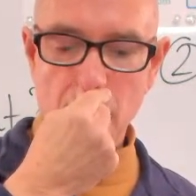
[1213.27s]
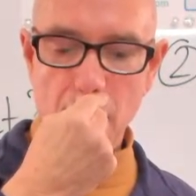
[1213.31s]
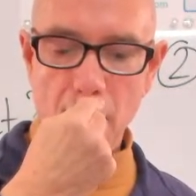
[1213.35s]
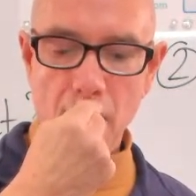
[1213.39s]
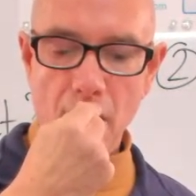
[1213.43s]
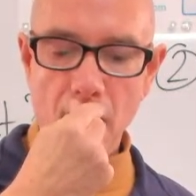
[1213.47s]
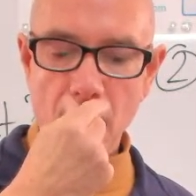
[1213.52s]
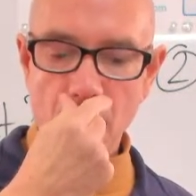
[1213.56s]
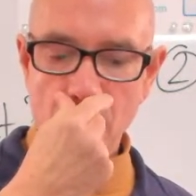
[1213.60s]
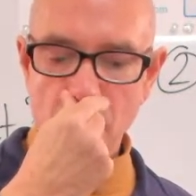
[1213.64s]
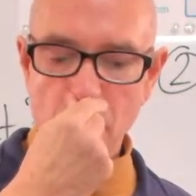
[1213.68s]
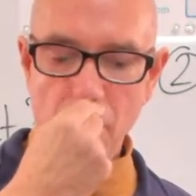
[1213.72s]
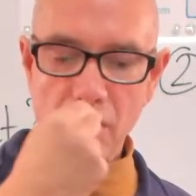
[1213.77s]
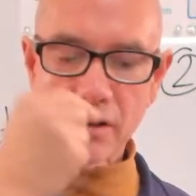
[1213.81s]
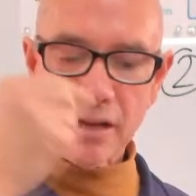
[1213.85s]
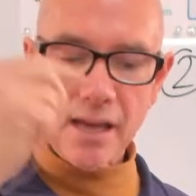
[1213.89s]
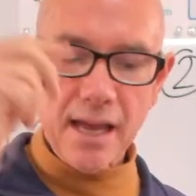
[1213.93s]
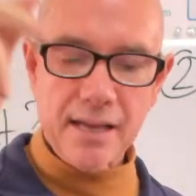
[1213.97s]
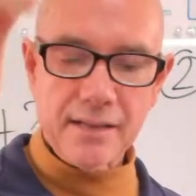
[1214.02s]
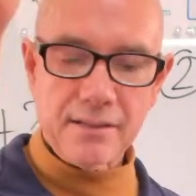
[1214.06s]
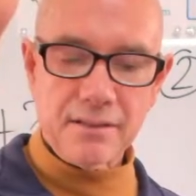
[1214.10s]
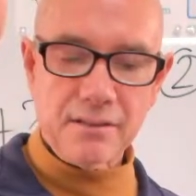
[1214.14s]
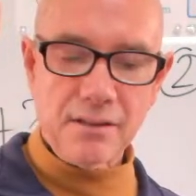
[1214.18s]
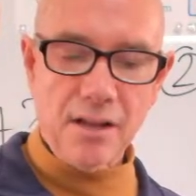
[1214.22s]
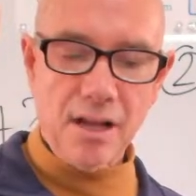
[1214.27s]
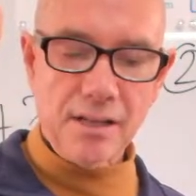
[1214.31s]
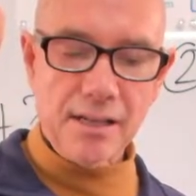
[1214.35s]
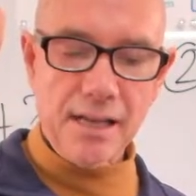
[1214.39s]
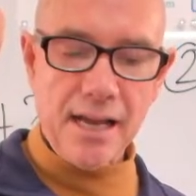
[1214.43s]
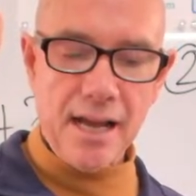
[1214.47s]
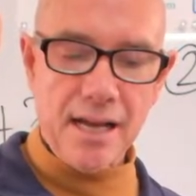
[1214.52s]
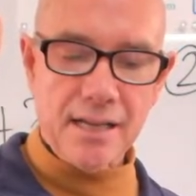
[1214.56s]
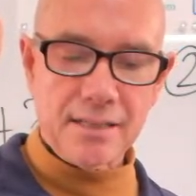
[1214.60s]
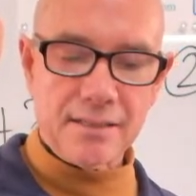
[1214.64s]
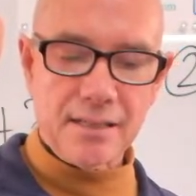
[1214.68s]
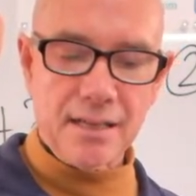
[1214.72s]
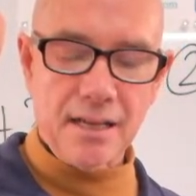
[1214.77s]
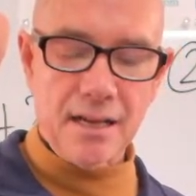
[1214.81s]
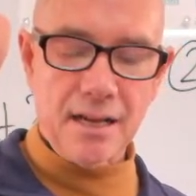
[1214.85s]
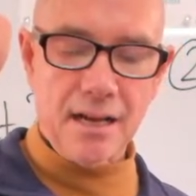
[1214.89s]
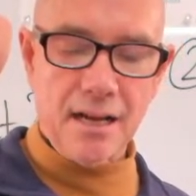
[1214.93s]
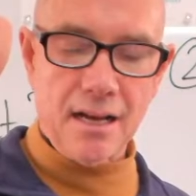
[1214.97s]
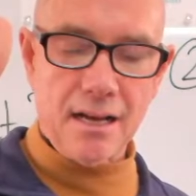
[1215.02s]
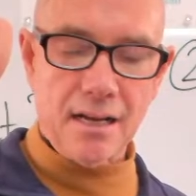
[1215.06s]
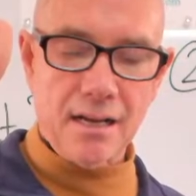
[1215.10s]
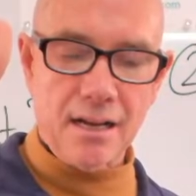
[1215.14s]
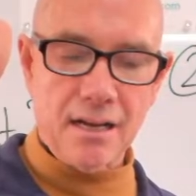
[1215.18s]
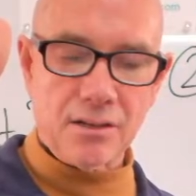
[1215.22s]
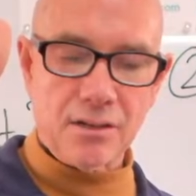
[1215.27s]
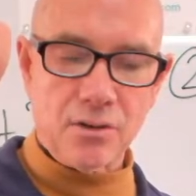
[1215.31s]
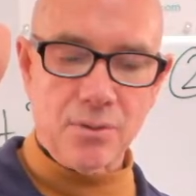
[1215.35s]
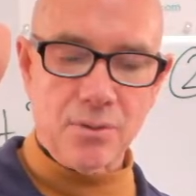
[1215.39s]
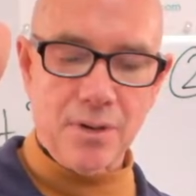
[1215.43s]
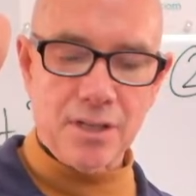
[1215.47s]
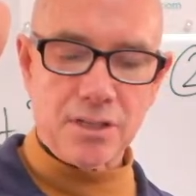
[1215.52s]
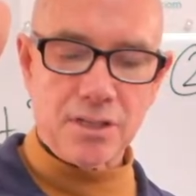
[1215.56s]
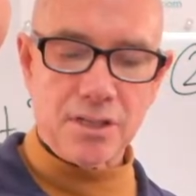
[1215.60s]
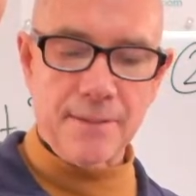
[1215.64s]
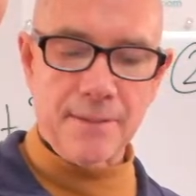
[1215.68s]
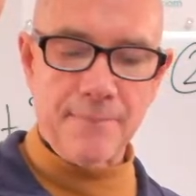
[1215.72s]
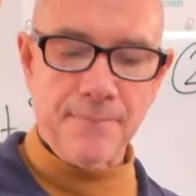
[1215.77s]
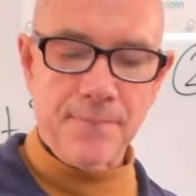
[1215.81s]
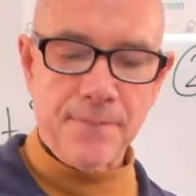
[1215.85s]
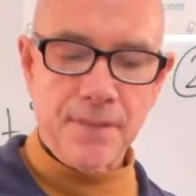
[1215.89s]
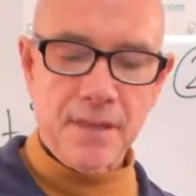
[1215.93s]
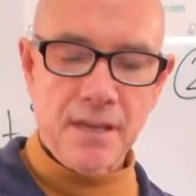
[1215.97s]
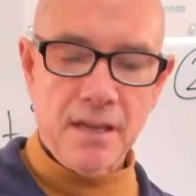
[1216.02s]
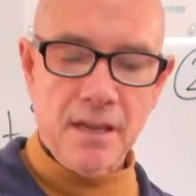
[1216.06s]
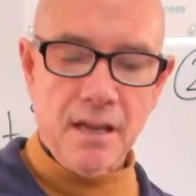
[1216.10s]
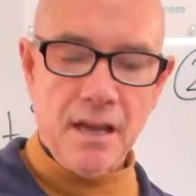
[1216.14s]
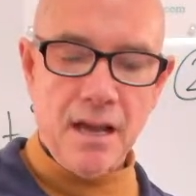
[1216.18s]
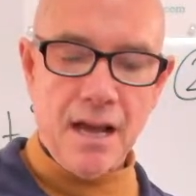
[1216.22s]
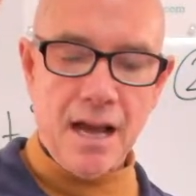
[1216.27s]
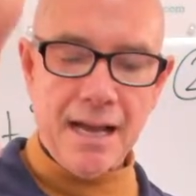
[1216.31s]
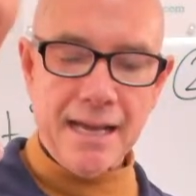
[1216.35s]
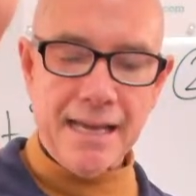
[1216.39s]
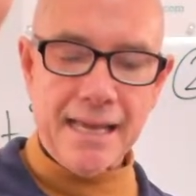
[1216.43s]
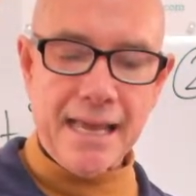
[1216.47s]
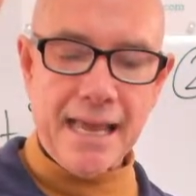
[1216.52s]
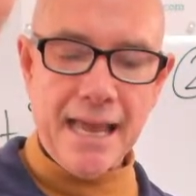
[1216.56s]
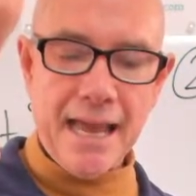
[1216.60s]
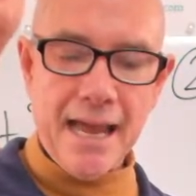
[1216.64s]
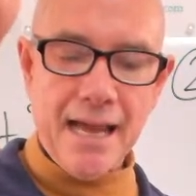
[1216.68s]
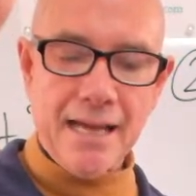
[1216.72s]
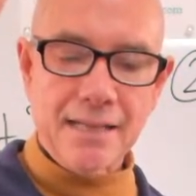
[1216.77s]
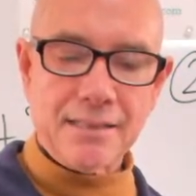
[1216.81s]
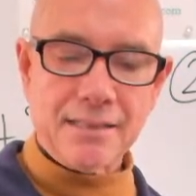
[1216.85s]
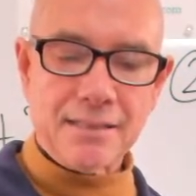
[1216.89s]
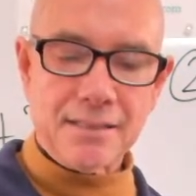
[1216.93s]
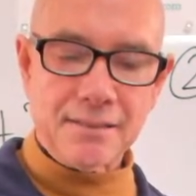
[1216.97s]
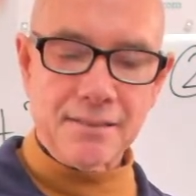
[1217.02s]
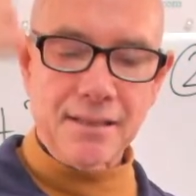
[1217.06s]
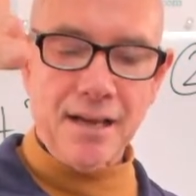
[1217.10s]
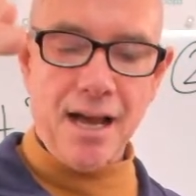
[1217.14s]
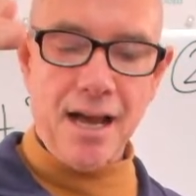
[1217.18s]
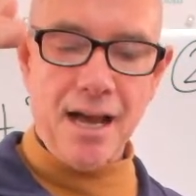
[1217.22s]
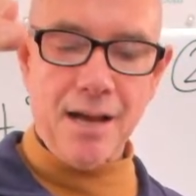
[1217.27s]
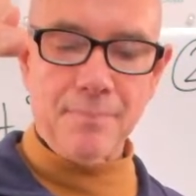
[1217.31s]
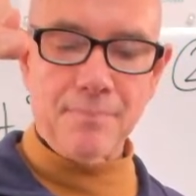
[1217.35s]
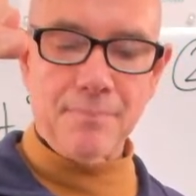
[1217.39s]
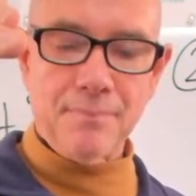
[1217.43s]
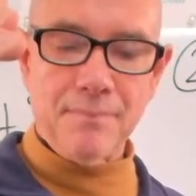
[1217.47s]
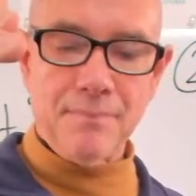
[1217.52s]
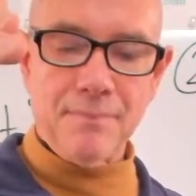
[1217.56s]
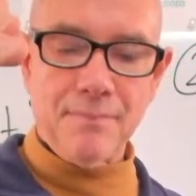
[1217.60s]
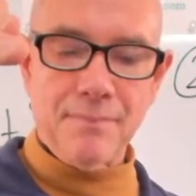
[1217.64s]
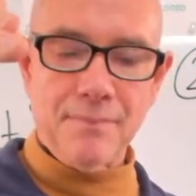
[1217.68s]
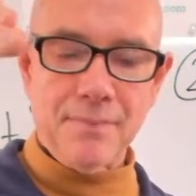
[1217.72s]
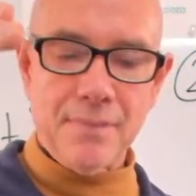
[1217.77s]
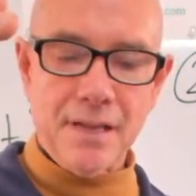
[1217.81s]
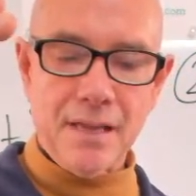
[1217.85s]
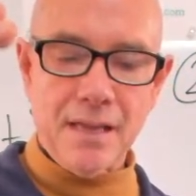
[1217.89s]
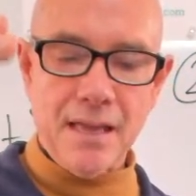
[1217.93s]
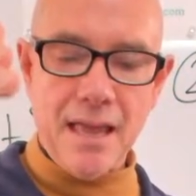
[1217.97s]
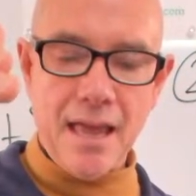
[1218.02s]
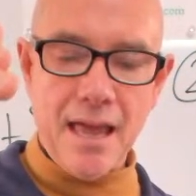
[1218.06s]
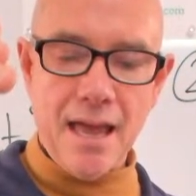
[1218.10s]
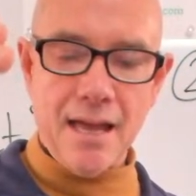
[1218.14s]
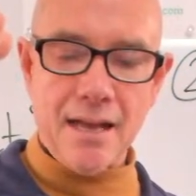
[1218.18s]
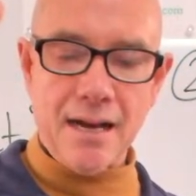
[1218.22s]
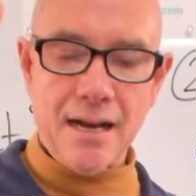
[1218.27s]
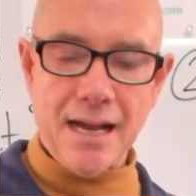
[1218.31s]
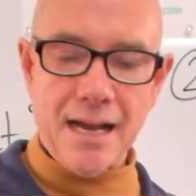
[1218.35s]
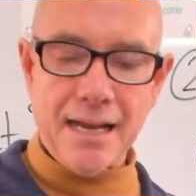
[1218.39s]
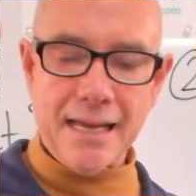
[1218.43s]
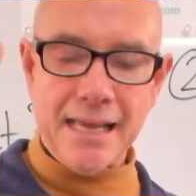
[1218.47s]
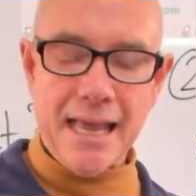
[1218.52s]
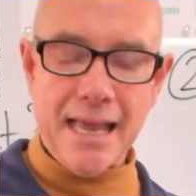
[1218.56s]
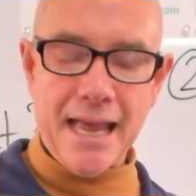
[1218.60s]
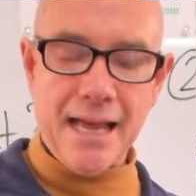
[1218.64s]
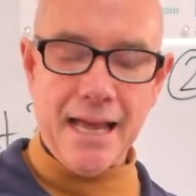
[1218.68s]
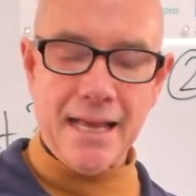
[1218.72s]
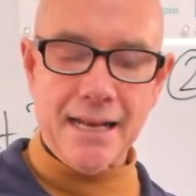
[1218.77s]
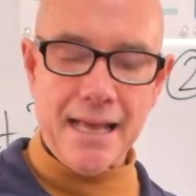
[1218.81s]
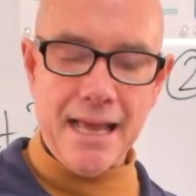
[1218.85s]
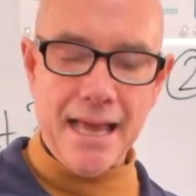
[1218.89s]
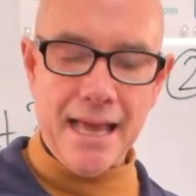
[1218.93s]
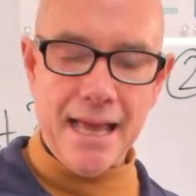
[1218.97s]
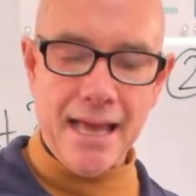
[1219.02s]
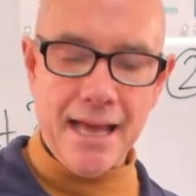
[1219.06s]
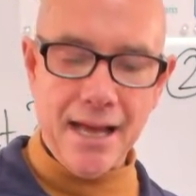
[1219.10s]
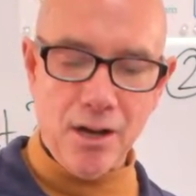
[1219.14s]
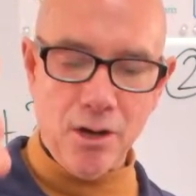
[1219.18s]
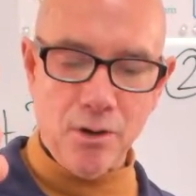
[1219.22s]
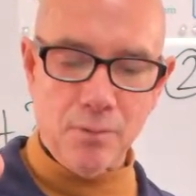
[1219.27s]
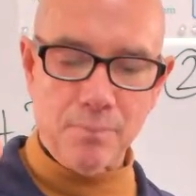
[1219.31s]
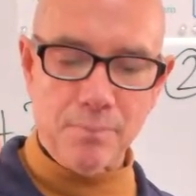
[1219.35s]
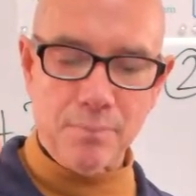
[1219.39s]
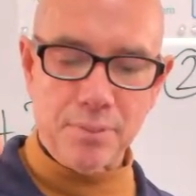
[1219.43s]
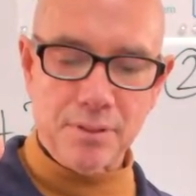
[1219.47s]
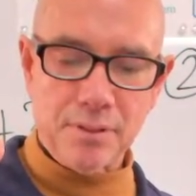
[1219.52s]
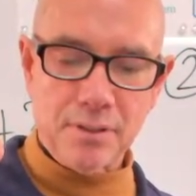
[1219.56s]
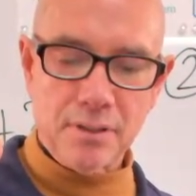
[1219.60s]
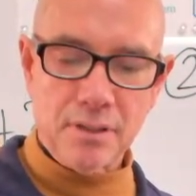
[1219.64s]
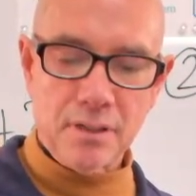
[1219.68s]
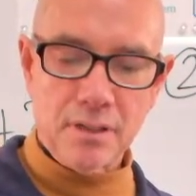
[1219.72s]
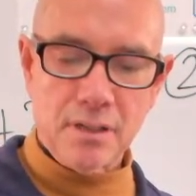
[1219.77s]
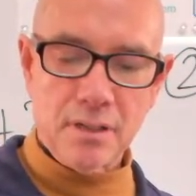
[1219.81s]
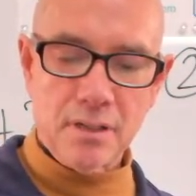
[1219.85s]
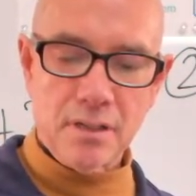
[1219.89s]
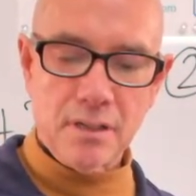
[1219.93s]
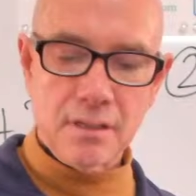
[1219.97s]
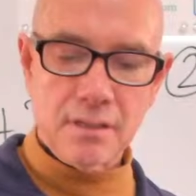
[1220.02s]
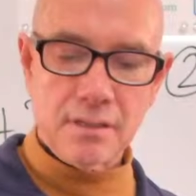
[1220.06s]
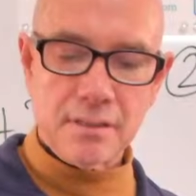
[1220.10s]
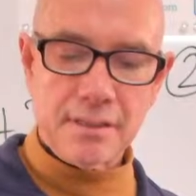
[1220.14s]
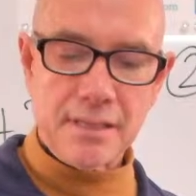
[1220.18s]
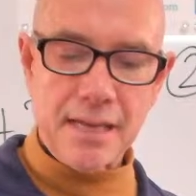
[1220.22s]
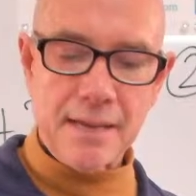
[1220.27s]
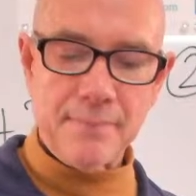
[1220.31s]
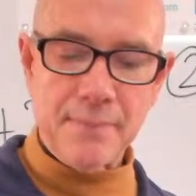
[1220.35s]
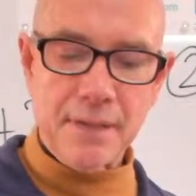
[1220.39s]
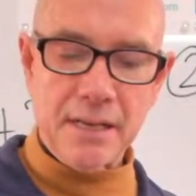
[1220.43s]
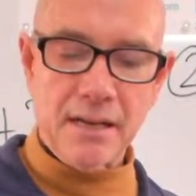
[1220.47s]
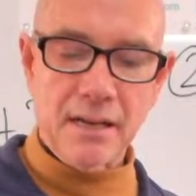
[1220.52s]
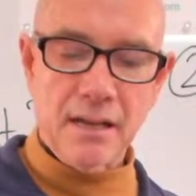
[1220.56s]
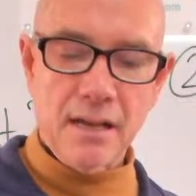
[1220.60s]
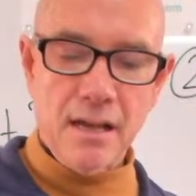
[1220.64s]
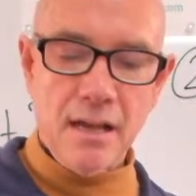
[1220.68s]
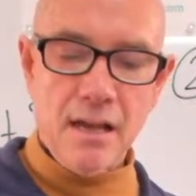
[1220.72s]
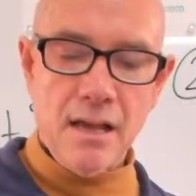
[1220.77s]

Oh, okay. Lolly has a, a, a question. I can't stop and I can't help. Same mean.